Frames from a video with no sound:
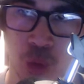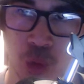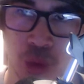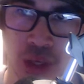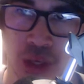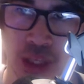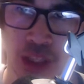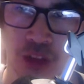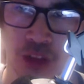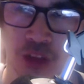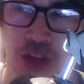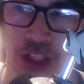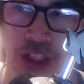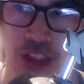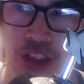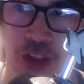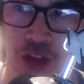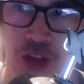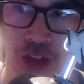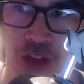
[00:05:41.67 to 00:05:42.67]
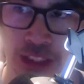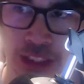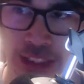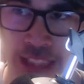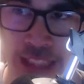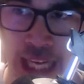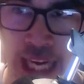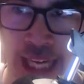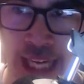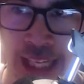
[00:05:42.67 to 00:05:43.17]
conventional
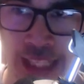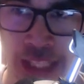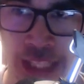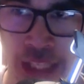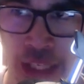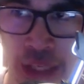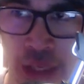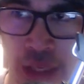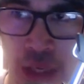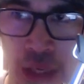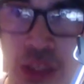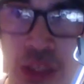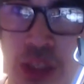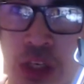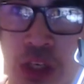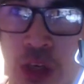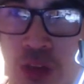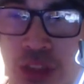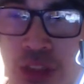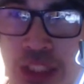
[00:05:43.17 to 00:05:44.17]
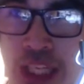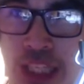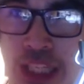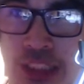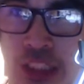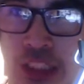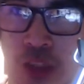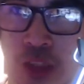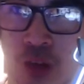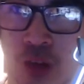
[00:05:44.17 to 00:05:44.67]
society. You know, she gets
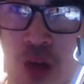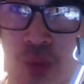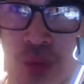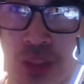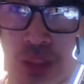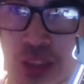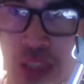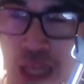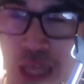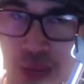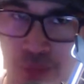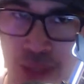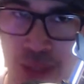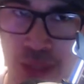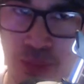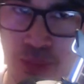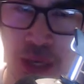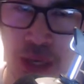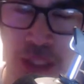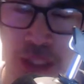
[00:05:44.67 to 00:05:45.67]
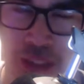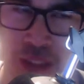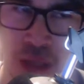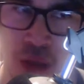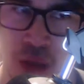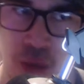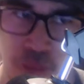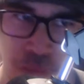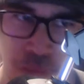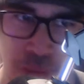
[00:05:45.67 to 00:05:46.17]
into trouble a lot just because
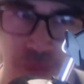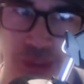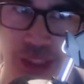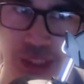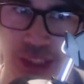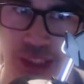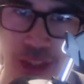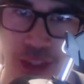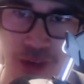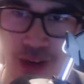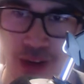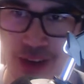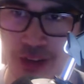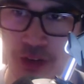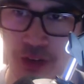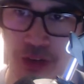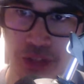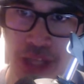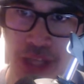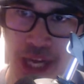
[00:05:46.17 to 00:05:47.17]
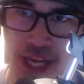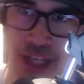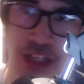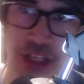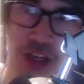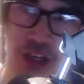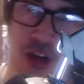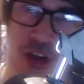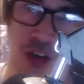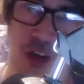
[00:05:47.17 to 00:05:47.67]
people just don't understand
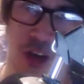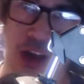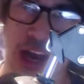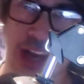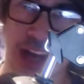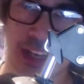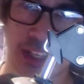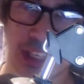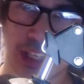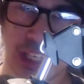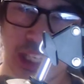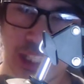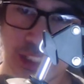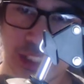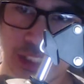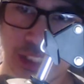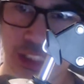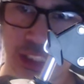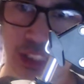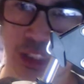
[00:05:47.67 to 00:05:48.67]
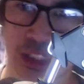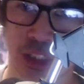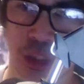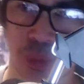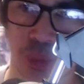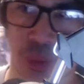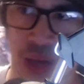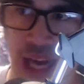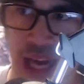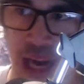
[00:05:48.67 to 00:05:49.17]
her, and she's just
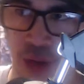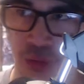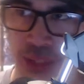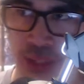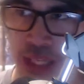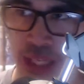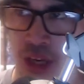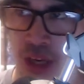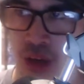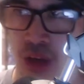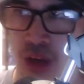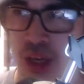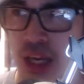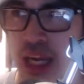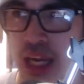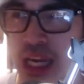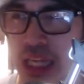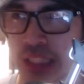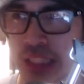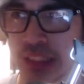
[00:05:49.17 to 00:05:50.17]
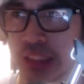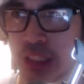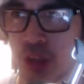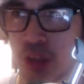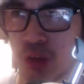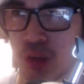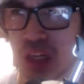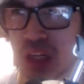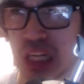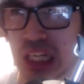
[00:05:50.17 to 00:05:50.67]
super out there. And
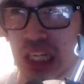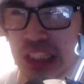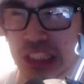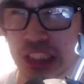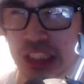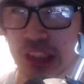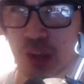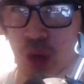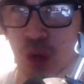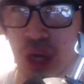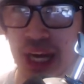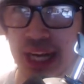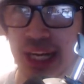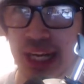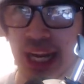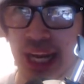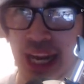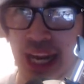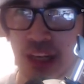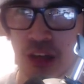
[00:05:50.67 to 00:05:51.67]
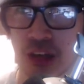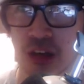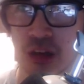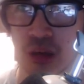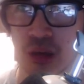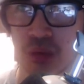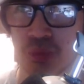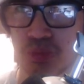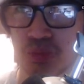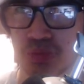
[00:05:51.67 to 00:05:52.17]
so to try and get
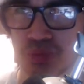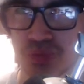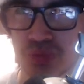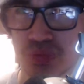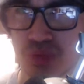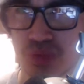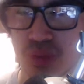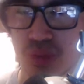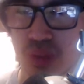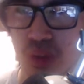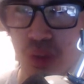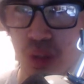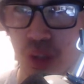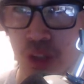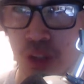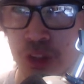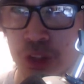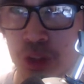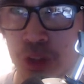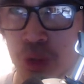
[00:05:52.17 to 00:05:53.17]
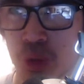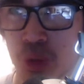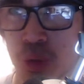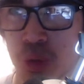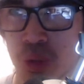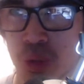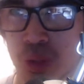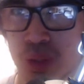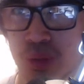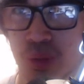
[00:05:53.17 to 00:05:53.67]
her
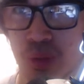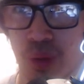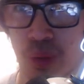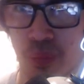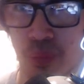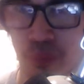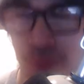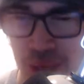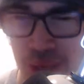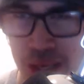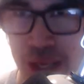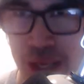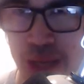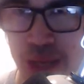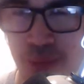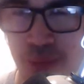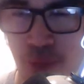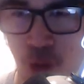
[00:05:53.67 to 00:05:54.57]
to be more